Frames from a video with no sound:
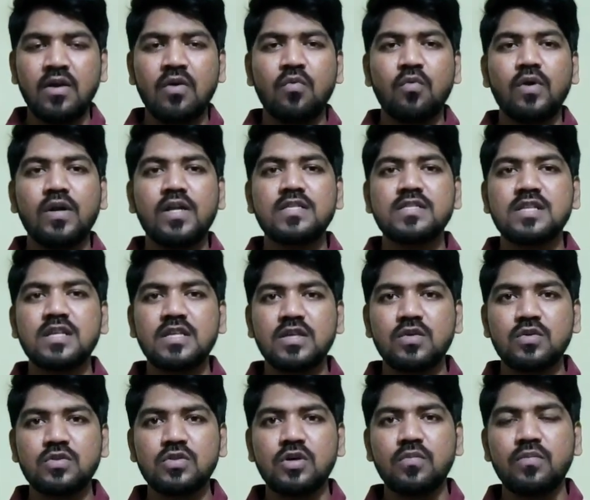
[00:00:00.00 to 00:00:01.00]
What is the
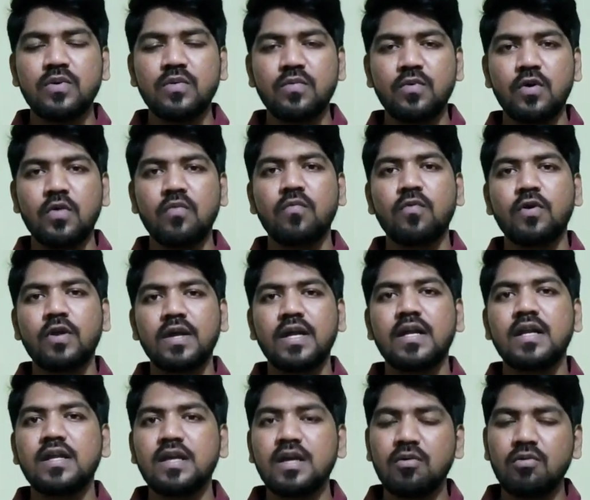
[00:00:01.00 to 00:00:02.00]
use of if you are
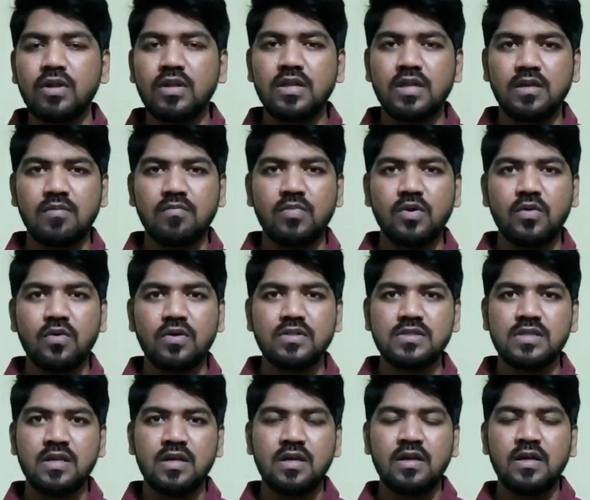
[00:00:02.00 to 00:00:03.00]
forgetting everything?
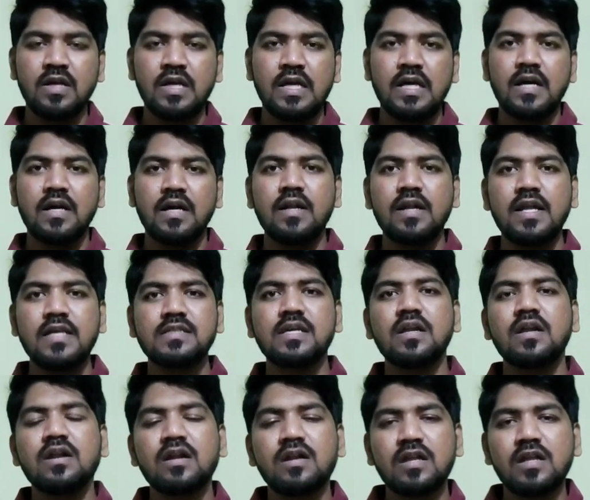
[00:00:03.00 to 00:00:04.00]
Because unless
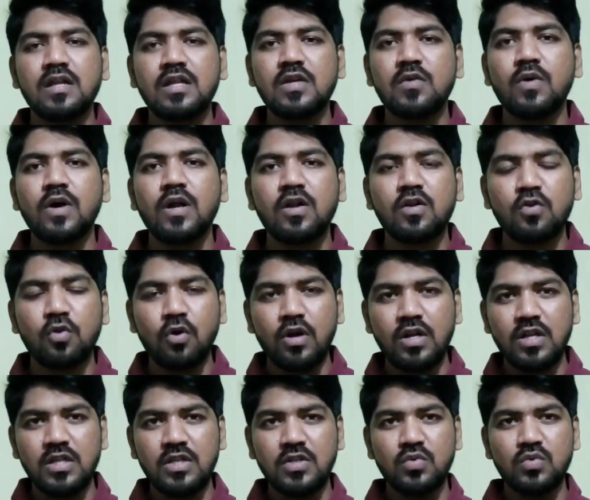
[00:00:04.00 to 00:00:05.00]
and until you are
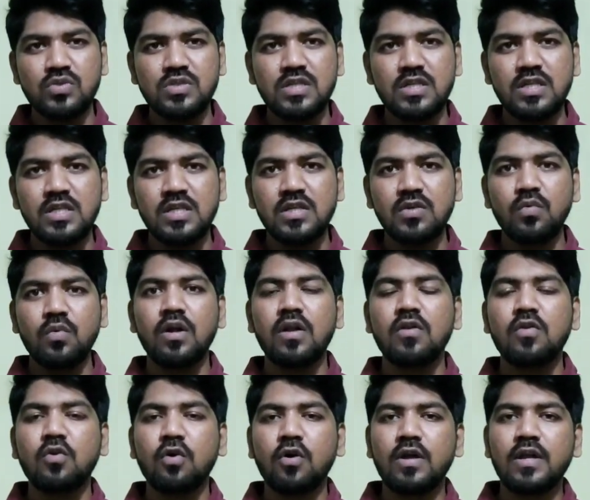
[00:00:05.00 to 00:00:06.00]
not using your
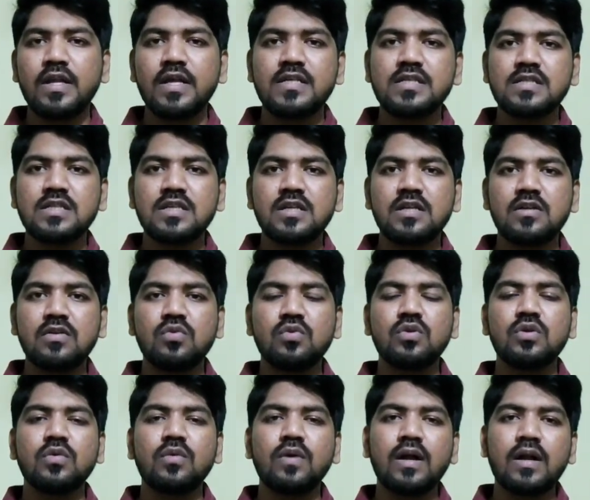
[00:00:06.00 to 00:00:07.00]
knowledge
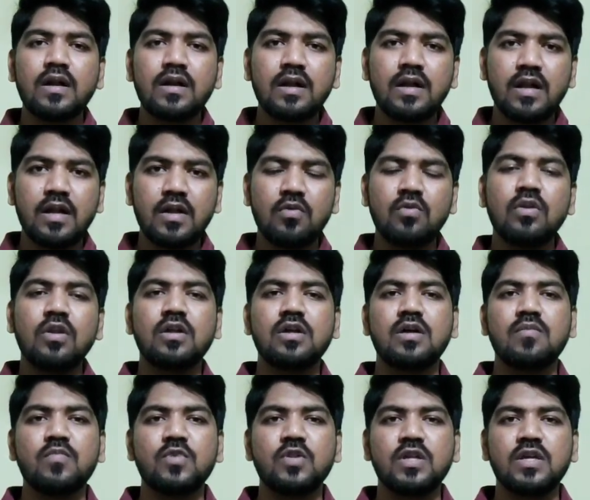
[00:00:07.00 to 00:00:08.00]
into your regular
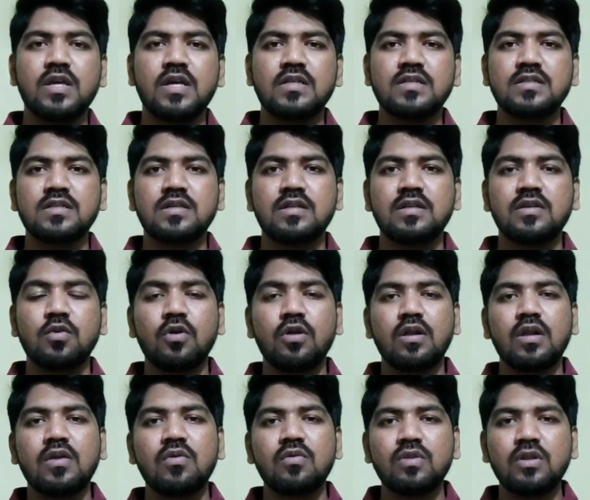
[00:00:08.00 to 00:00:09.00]
communication or
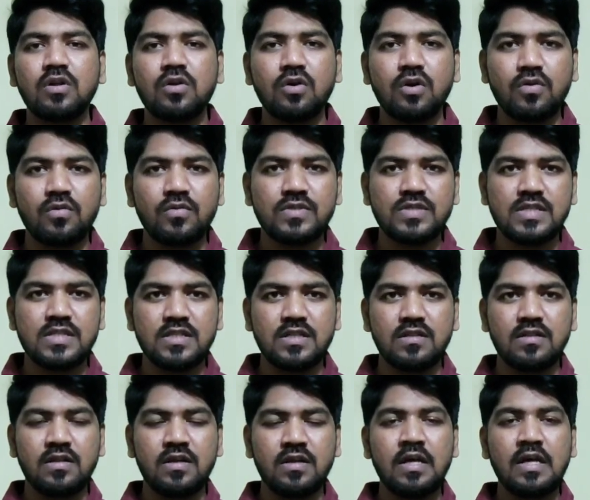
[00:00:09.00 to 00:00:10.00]
regular
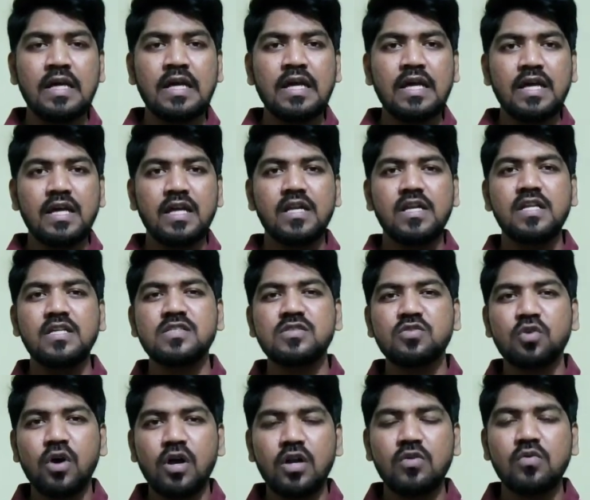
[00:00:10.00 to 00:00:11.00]
conversation, it is
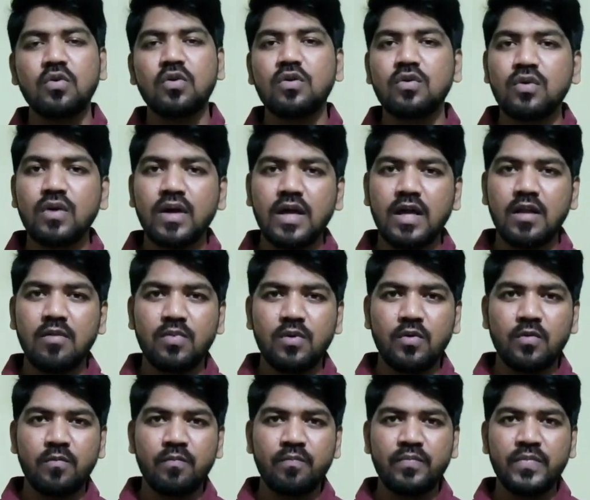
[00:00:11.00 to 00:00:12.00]
not going to help
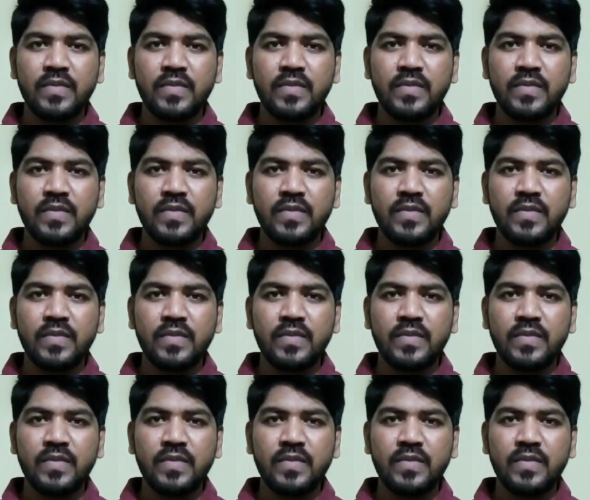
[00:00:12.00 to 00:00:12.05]
you.